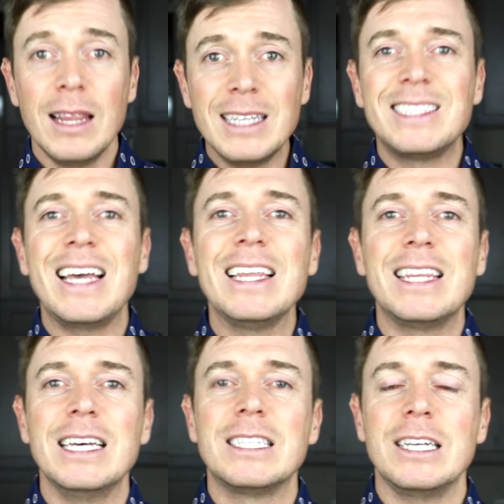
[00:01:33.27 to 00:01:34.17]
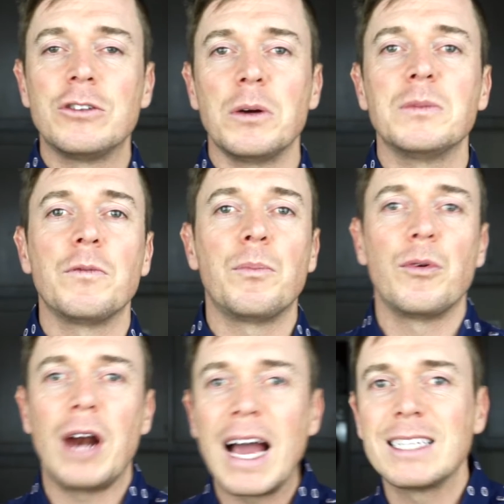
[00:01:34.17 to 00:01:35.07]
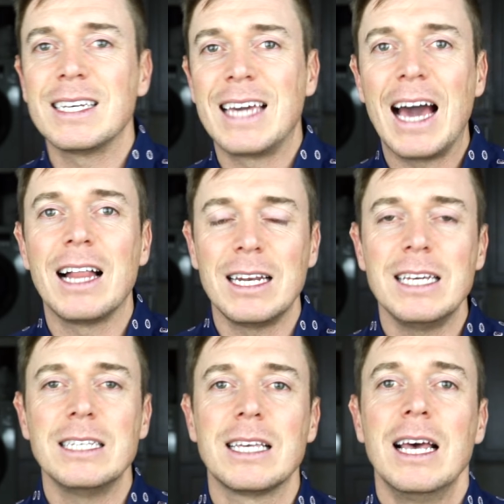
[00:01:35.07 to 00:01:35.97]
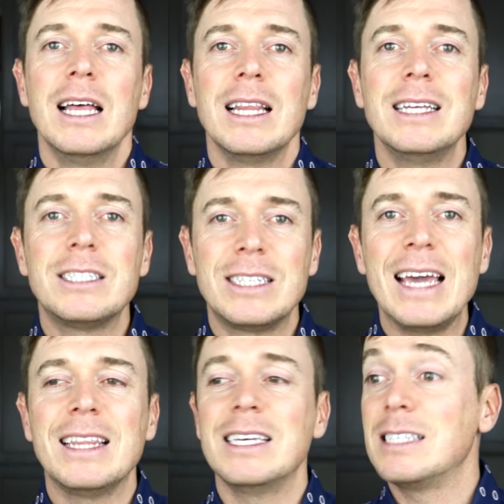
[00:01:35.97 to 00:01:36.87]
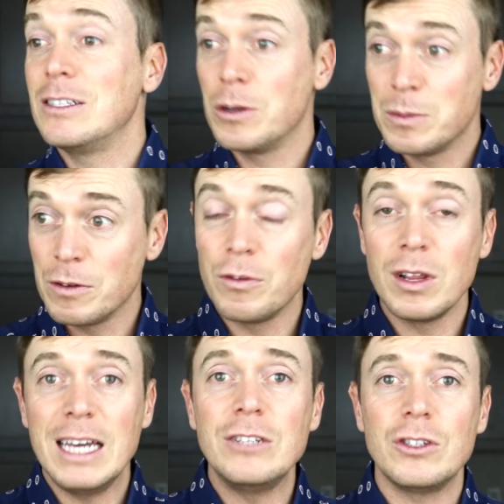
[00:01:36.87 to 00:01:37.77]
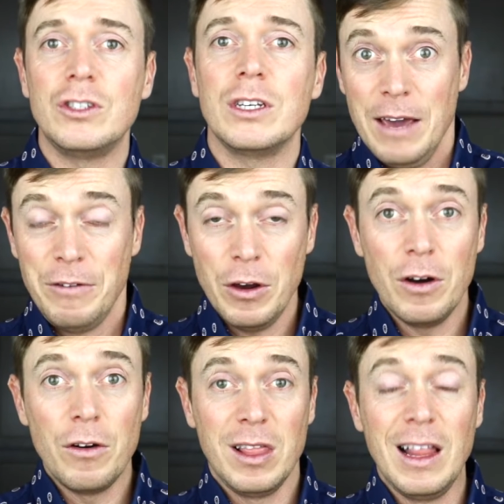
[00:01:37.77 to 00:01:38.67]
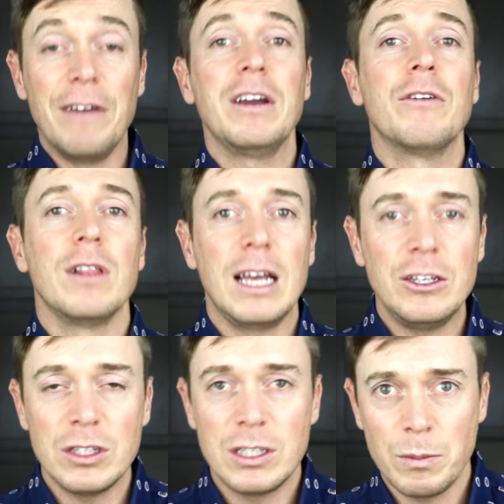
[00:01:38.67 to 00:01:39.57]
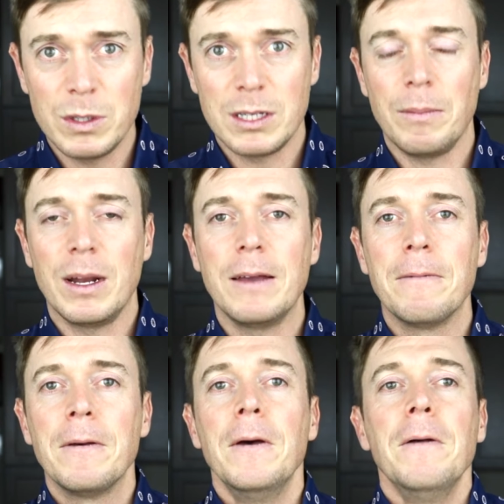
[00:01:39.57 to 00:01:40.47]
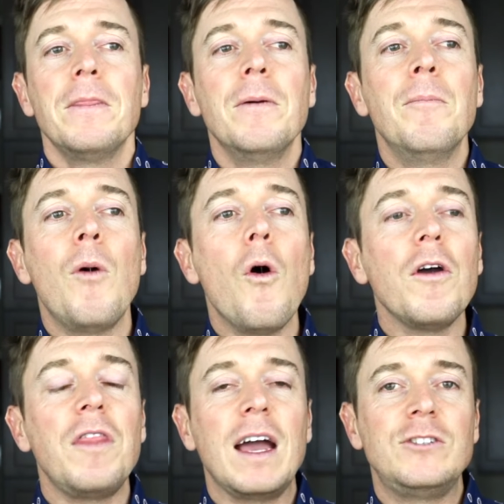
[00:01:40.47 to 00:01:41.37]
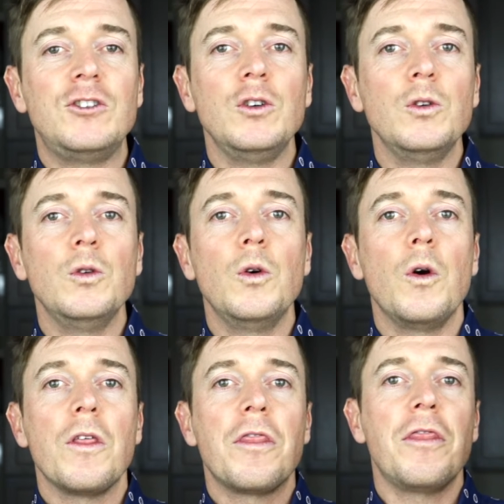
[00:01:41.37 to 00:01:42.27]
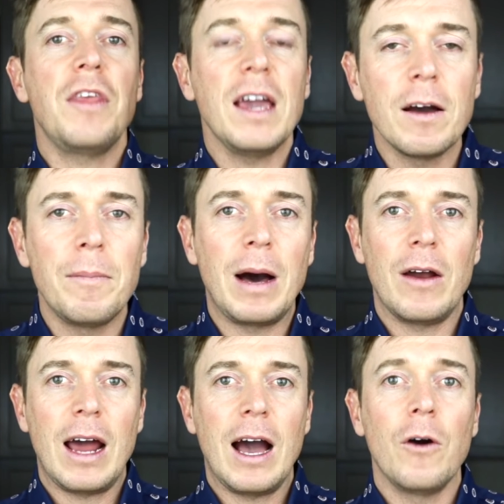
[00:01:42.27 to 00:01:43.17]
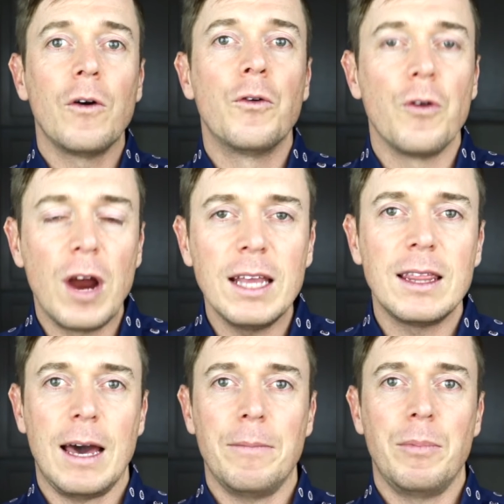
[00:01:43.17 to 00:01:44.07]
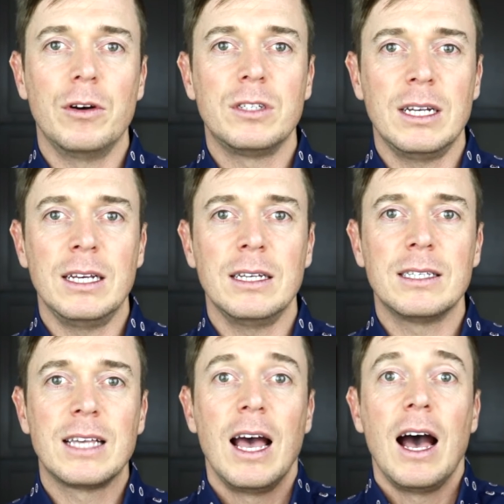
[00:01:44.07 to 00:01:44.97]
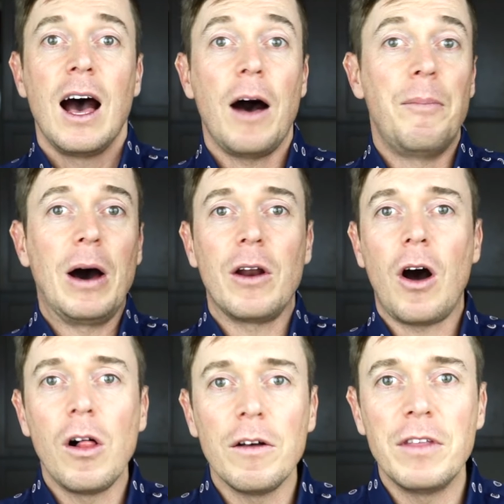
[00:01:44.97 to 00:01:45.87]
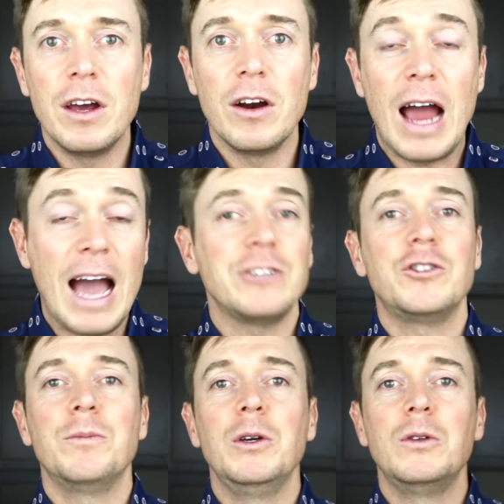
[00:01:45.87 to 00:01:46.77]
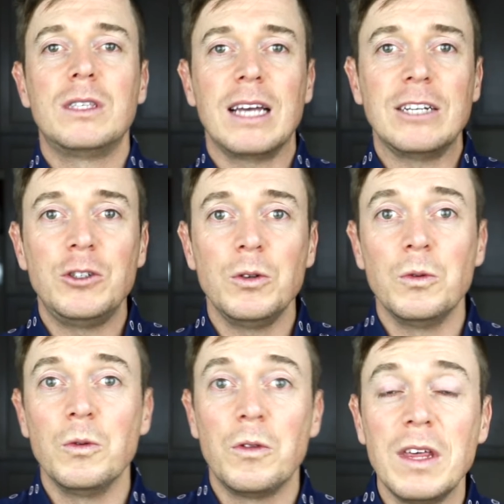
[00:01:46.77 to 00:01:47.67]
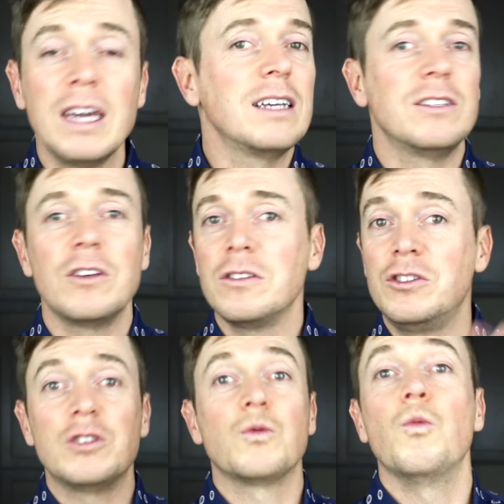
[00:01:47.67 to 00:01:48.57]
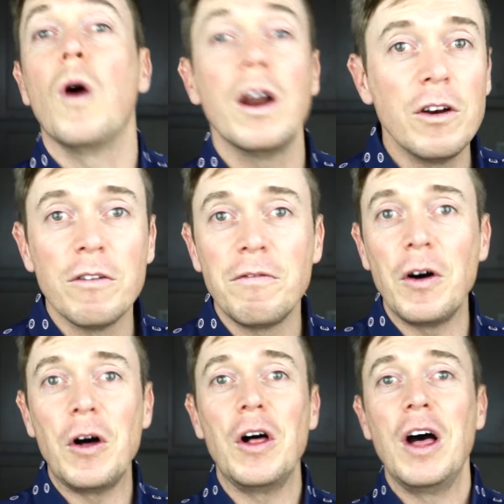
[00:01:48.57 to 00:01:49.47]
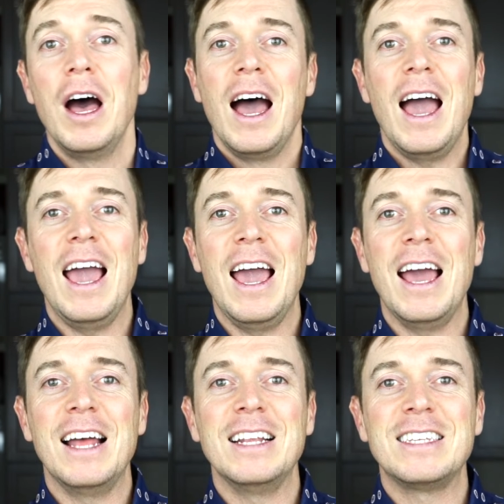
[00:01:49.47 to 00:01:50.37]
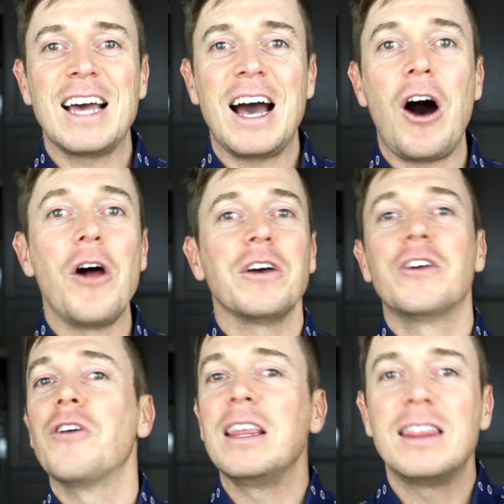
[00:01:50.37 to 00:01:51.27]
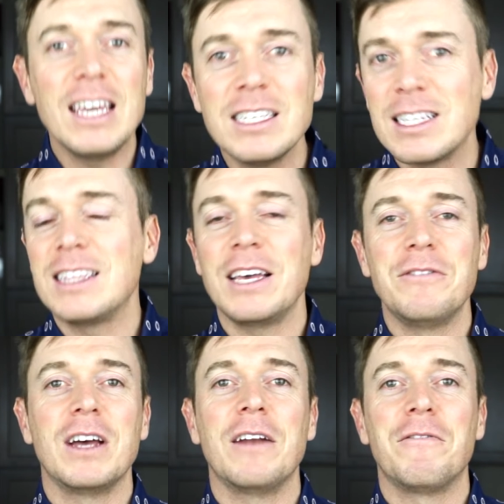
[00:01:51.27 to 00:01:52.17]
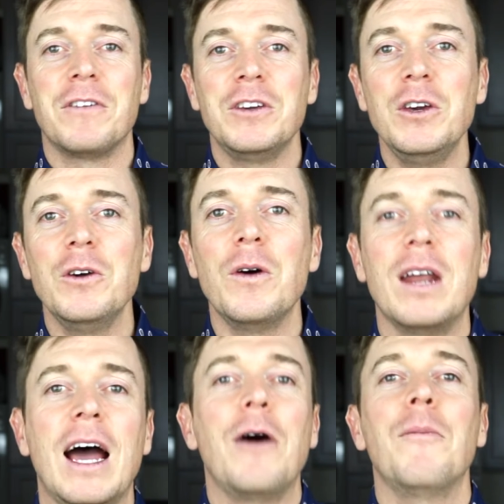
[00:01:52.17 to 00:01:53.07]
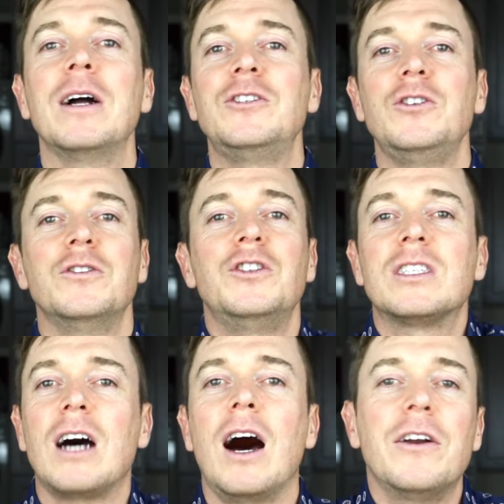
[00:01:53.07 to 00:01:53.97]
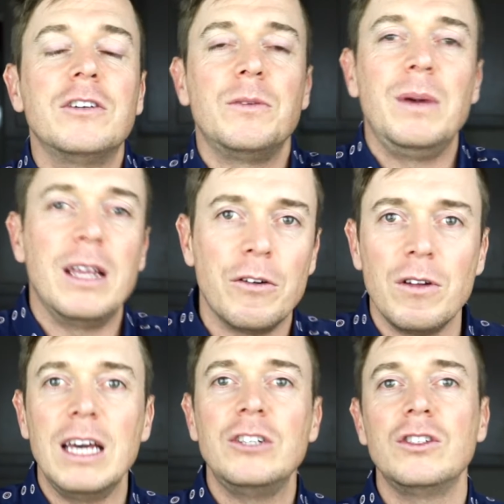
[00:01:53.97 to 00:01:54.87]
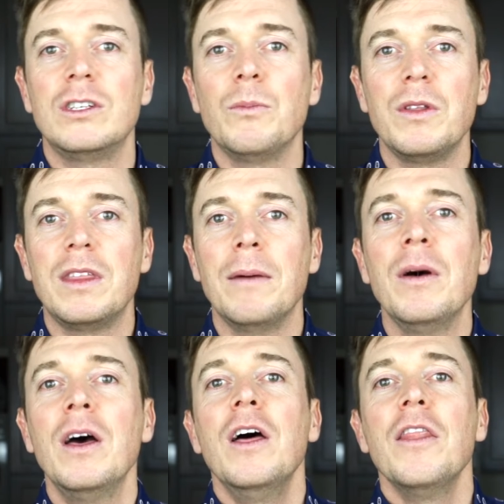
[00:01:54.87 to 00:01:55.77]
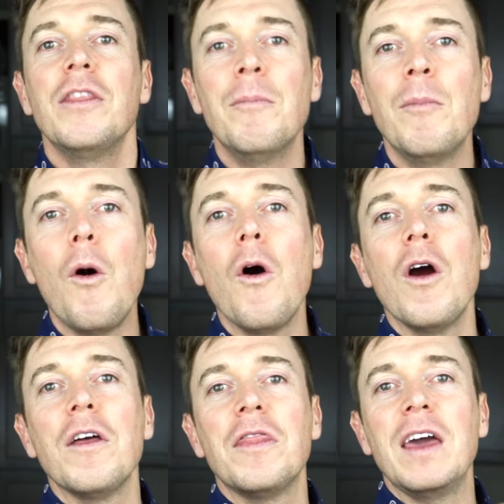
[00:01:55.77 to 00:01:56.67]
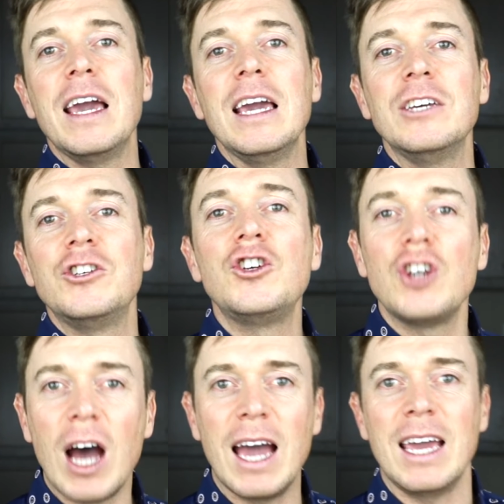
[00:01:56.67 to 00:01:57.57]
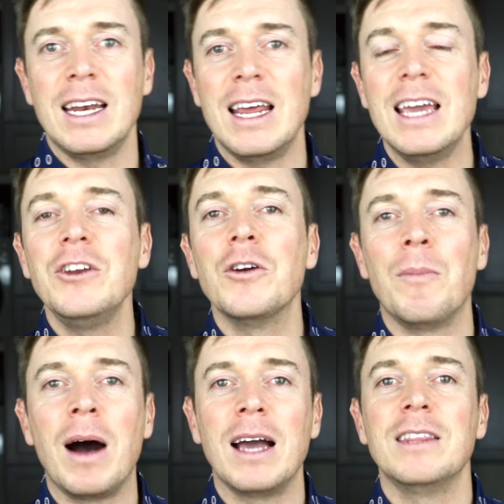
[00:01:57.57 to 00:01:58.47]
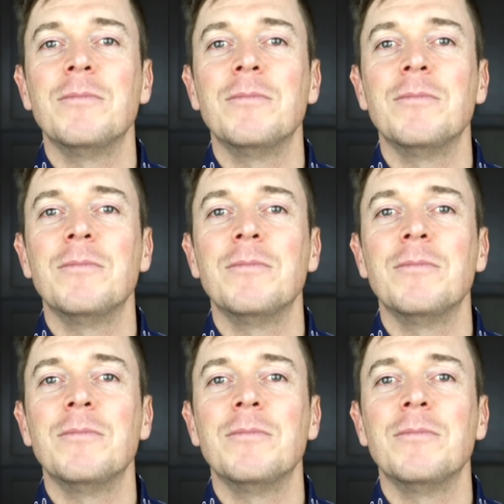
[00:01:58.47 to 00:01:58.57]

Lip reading: Let's take this in terms of practicalities. Let's take this in terms of relationship. If you're in a loving relationship with somebody, the more that you think about how great that person is, about all of their attributes that you think is just wonderful, and all the great things that they've done for you, and how much you're just honored to be in a relationship with them, the more they shine in your mind.